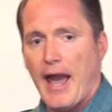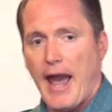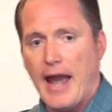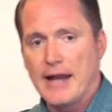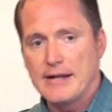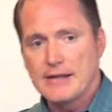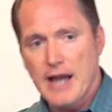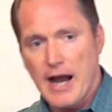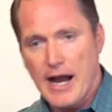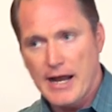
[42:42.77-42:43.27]

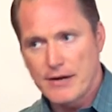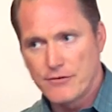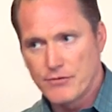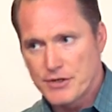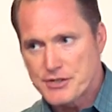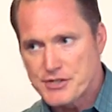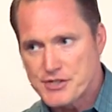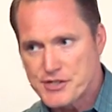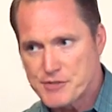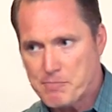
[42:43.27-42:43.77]
and God
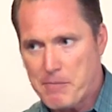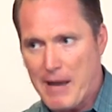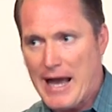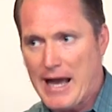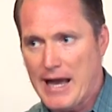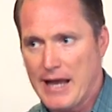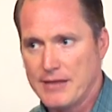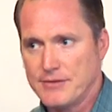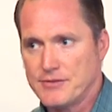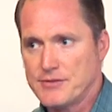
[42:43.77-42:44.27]

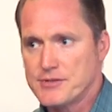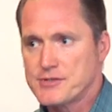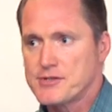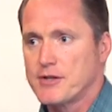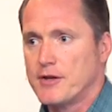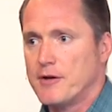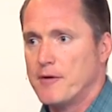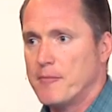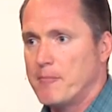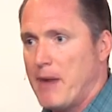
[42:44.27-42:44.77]

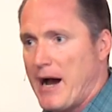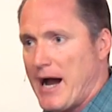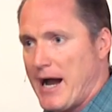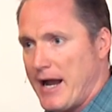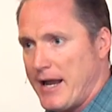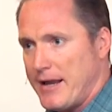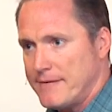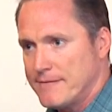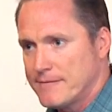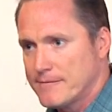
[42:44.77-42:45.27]
responds
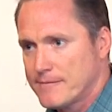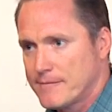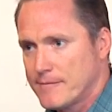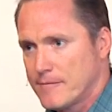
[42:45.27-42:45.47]
by